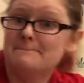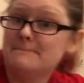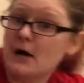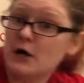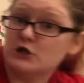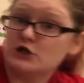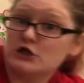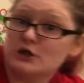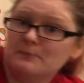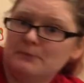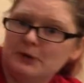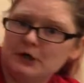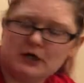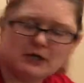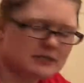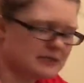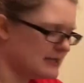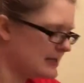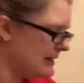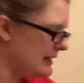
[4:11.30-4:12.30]
bunch of
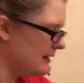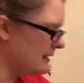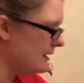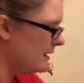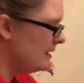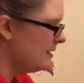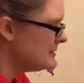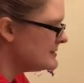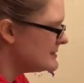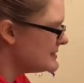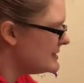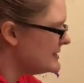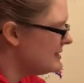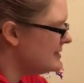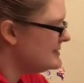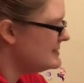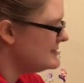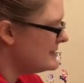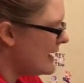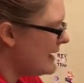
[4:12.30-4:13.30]
books that I got
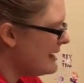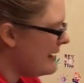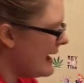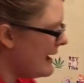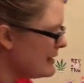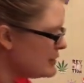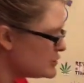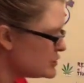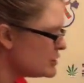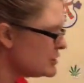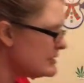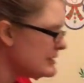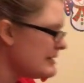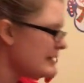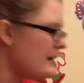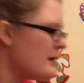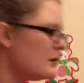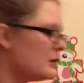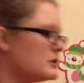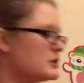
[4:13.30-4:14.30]
is I
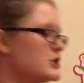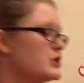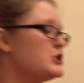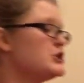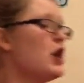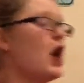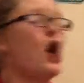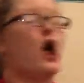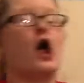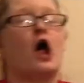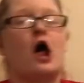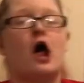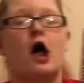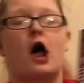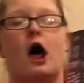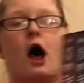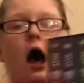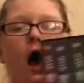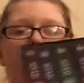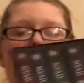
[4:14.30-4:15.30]
actually
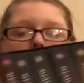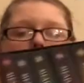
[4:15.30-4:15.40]
saw